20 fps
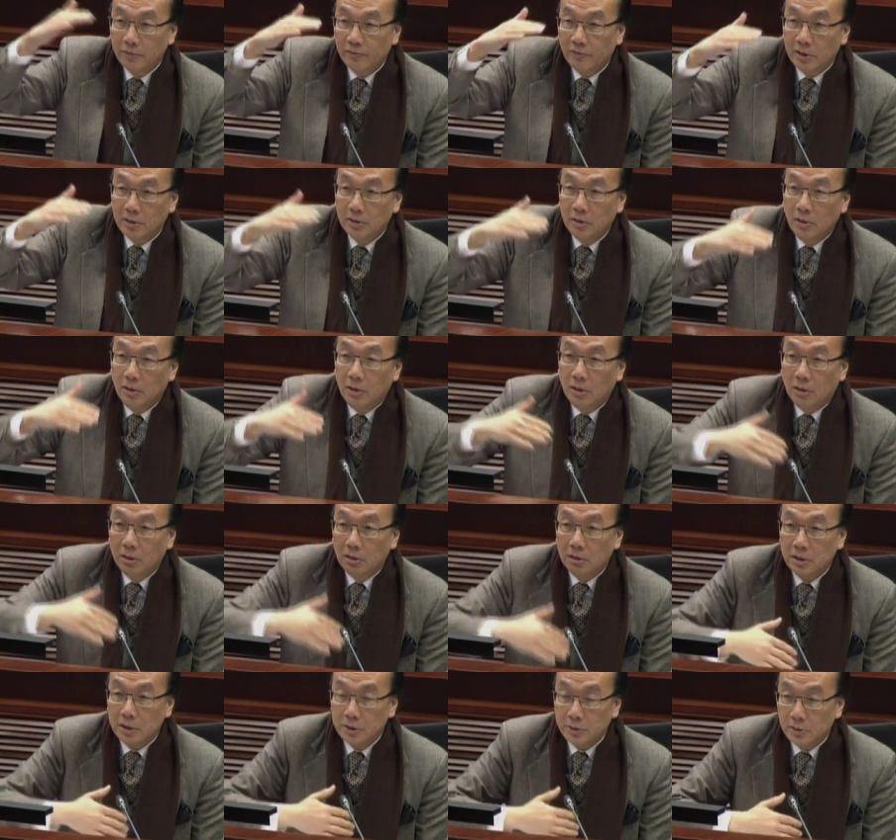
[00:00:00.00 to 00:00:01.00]
this
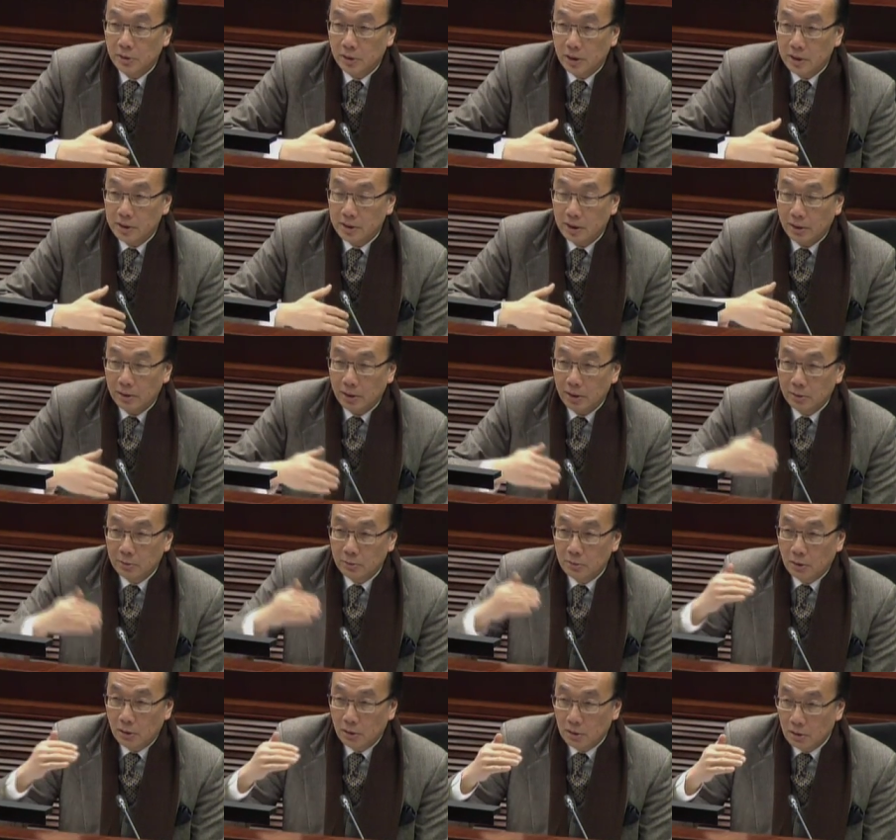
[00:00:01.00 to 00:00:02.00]
should not be
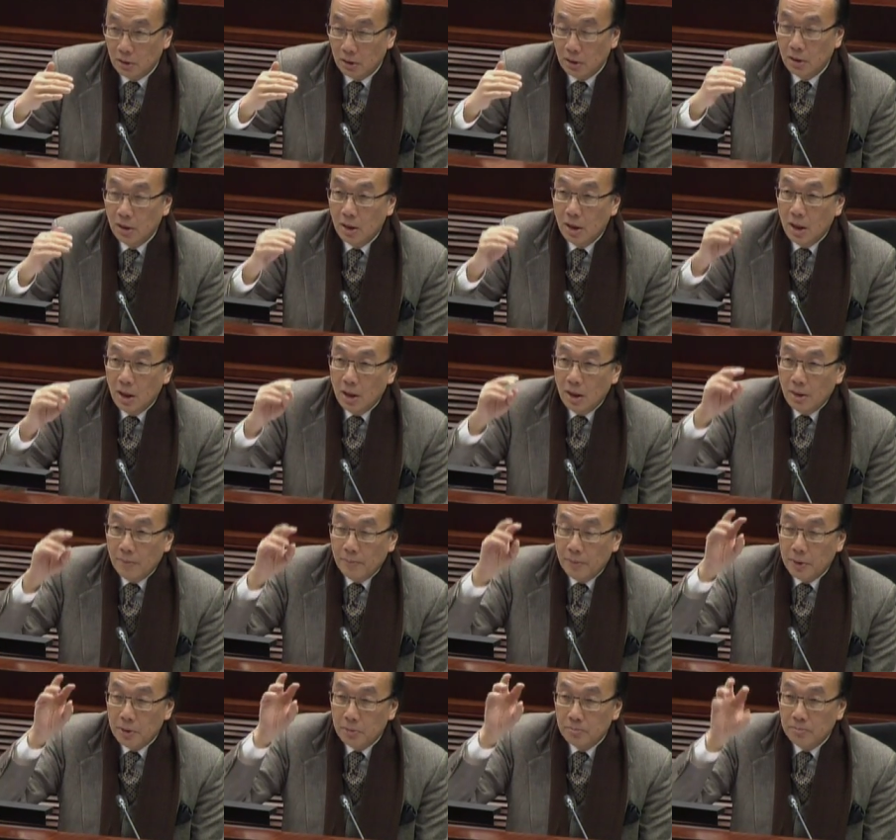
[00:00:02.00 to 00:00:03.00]
uh,
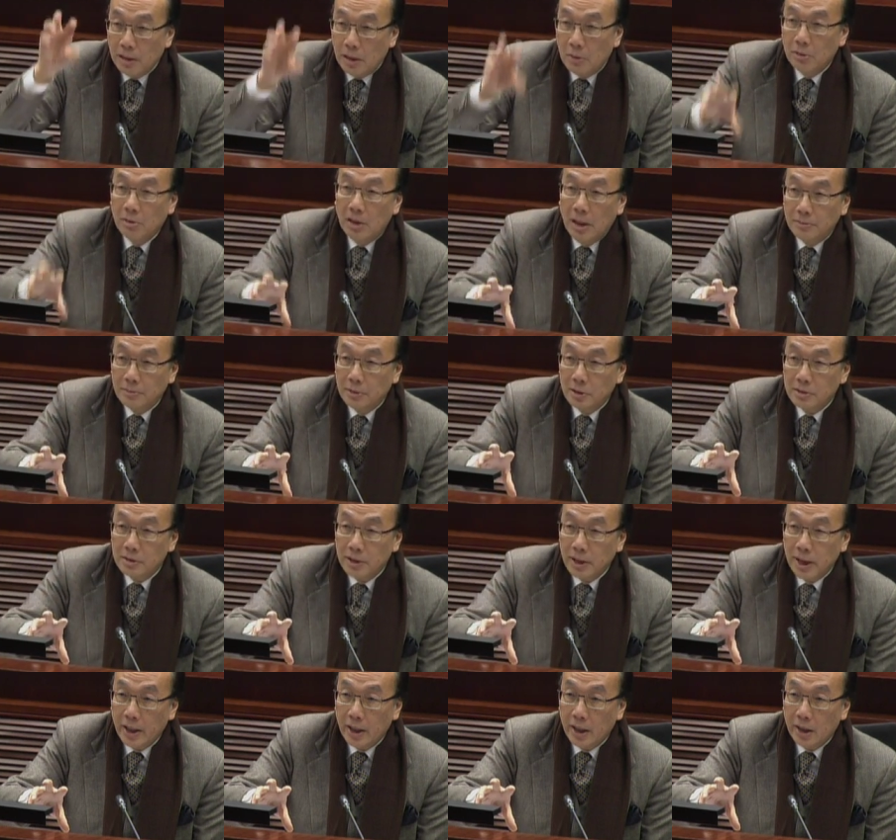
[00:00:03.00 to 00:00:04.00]
looked at across the
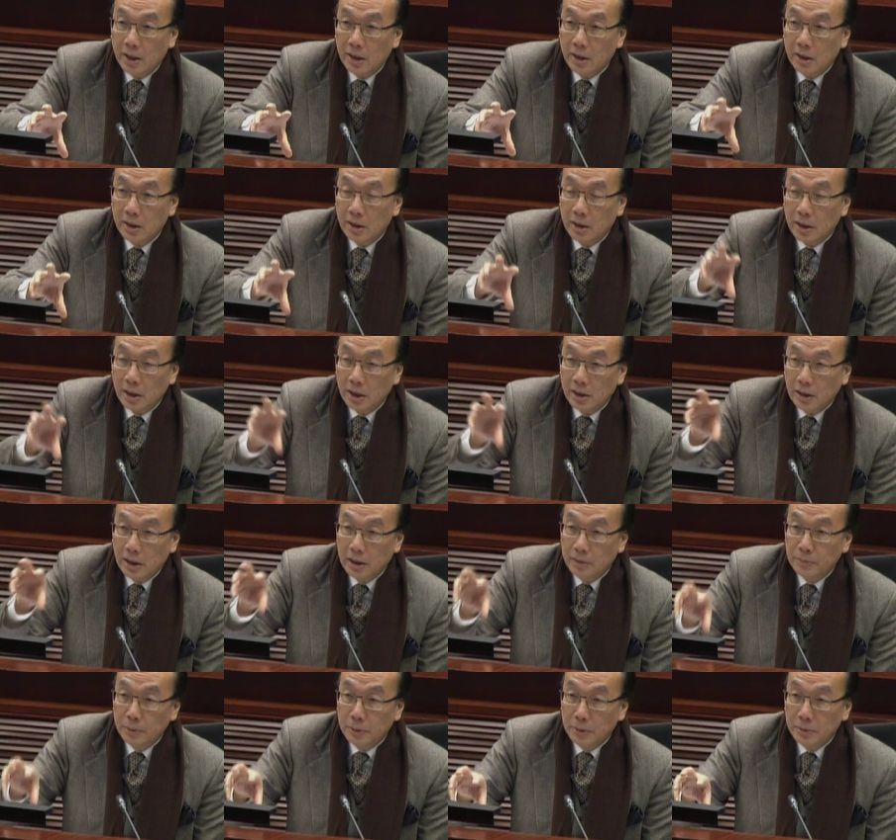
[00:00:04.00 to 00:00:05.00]
board. Um,
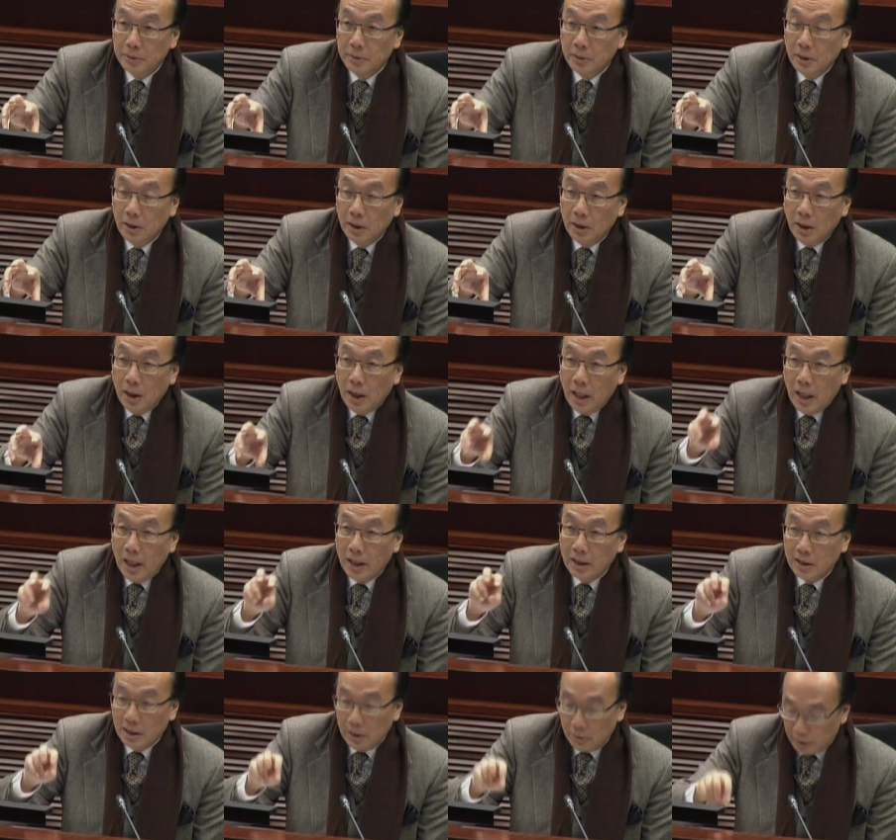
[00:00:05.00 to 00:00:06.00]
all the sites
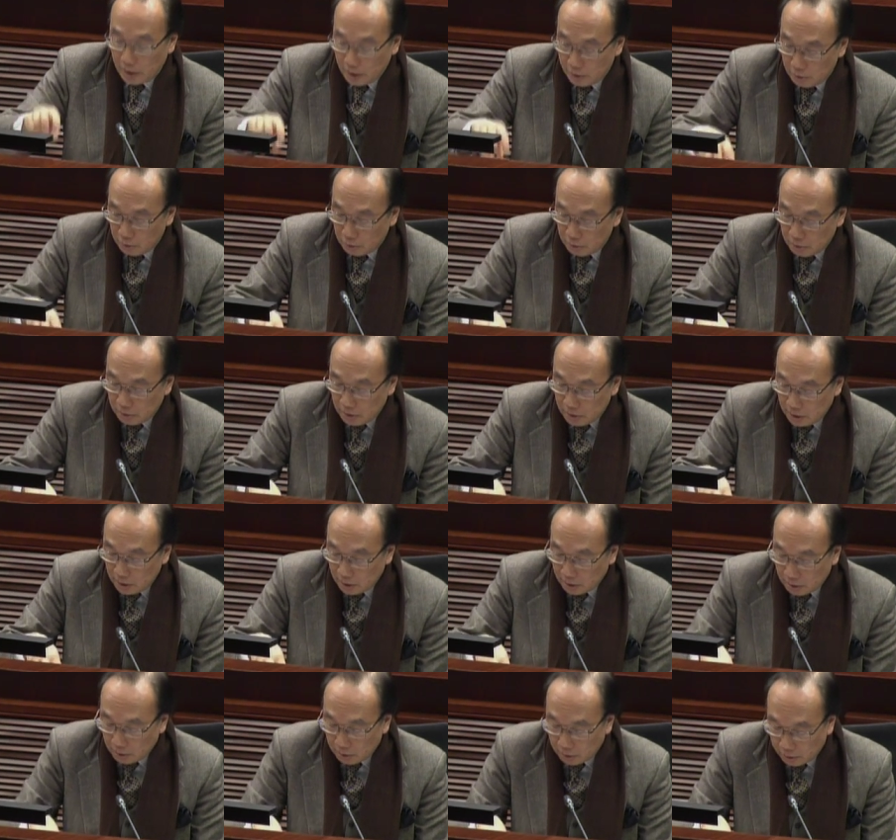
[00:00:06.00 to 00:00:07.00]
should be
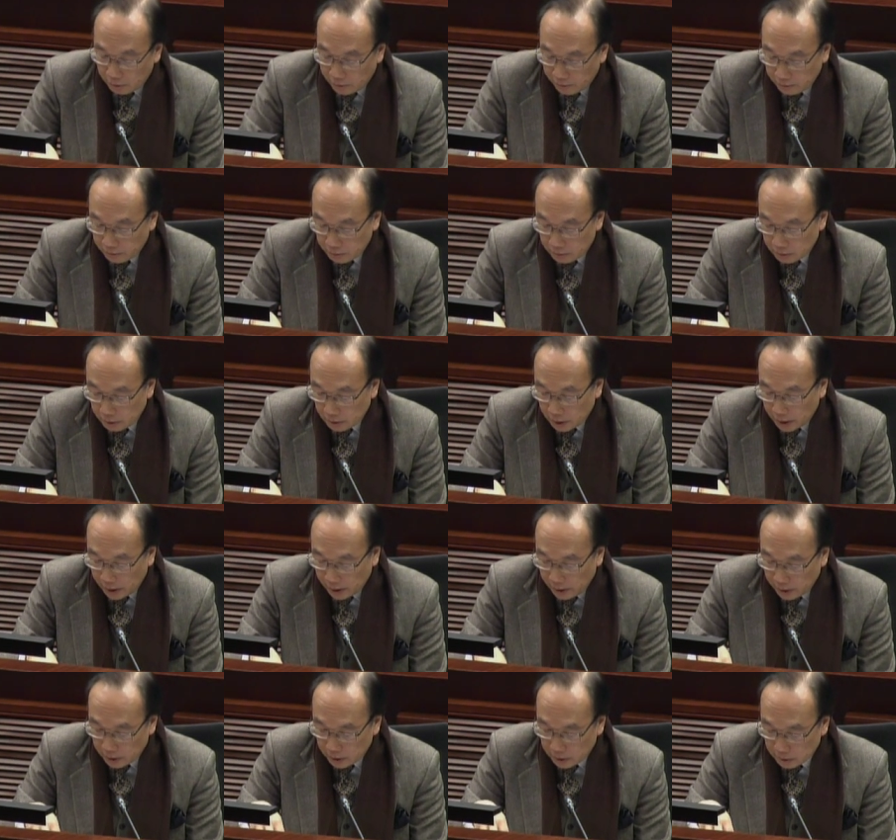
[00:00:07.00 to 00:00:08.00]

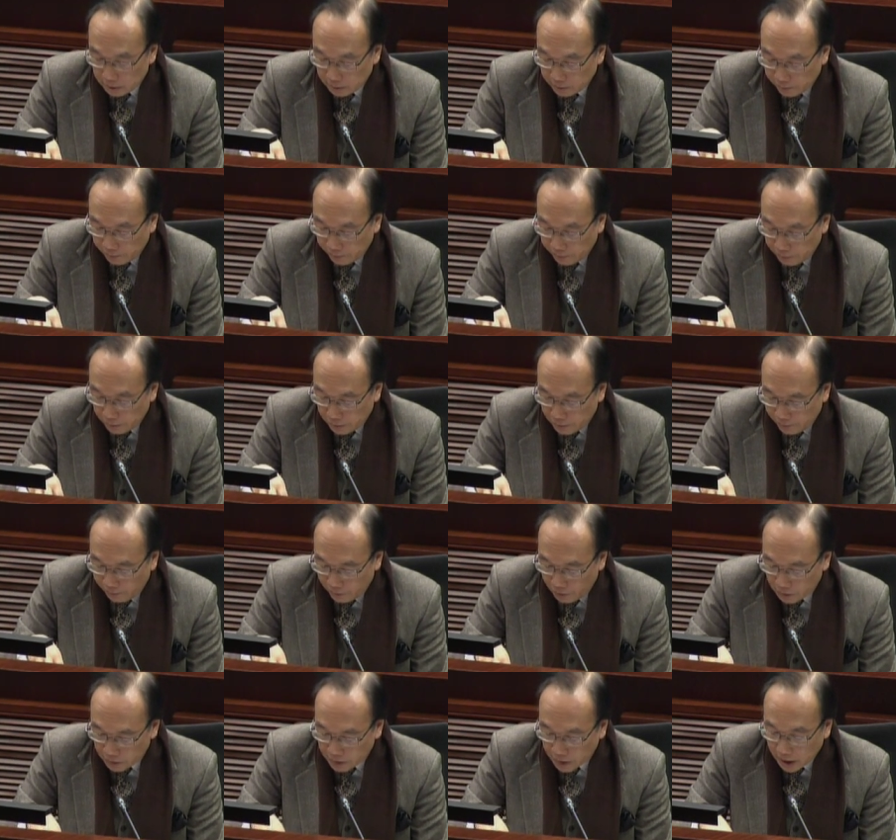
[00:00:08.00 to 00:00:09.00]
considered on a case-by-case -case
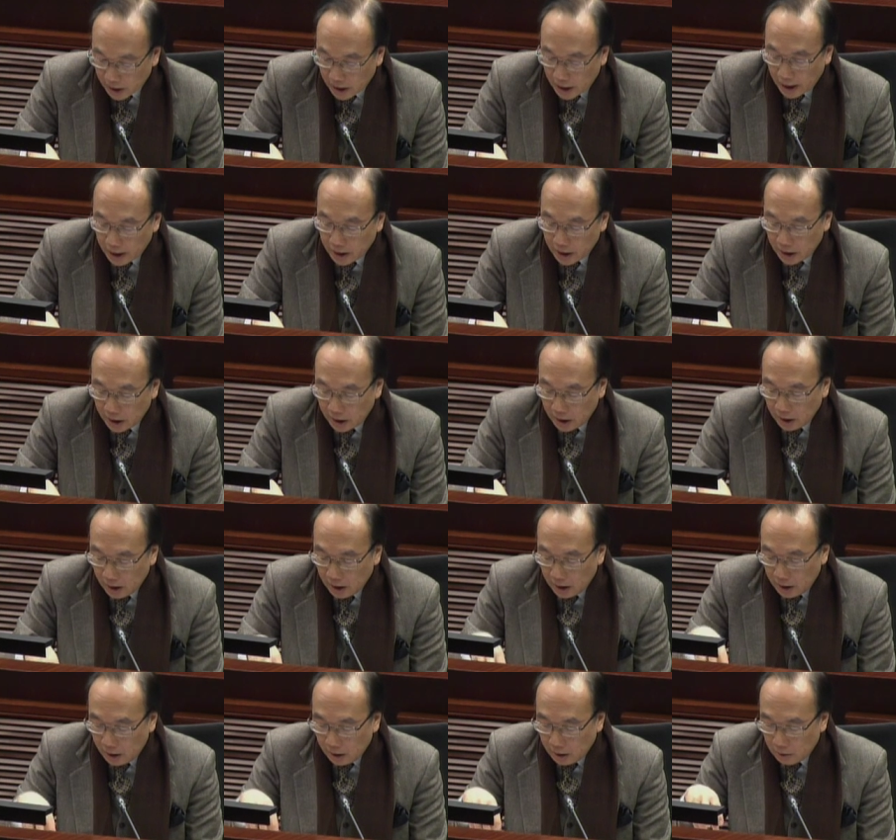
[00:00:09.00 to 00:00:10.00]
basis. So um,
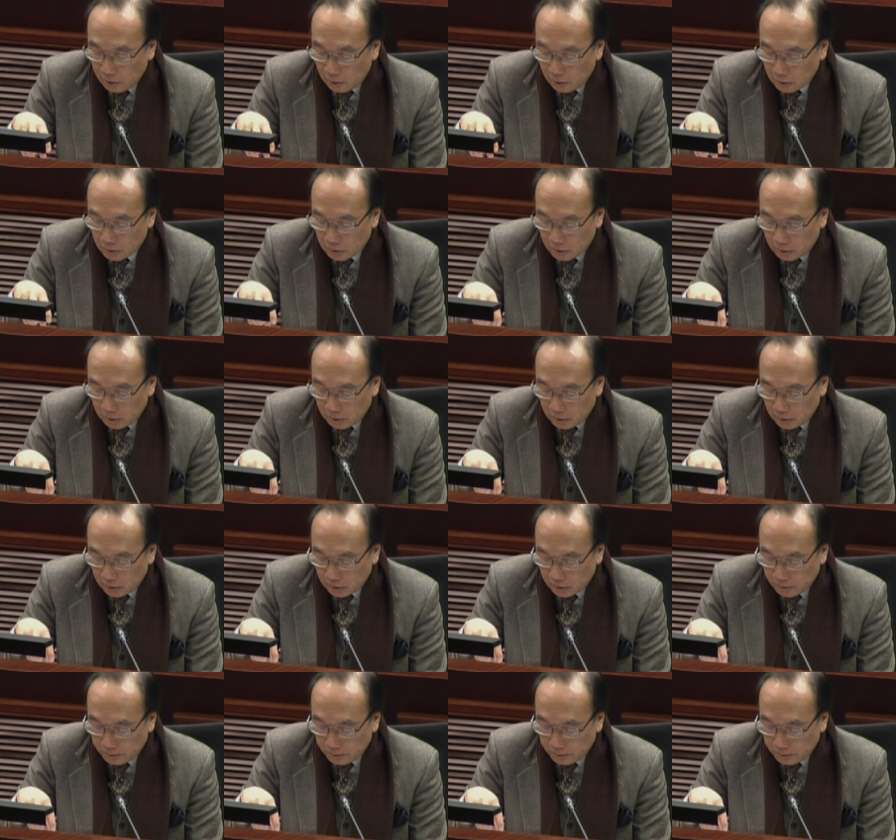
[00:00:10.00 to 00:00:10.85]
I would be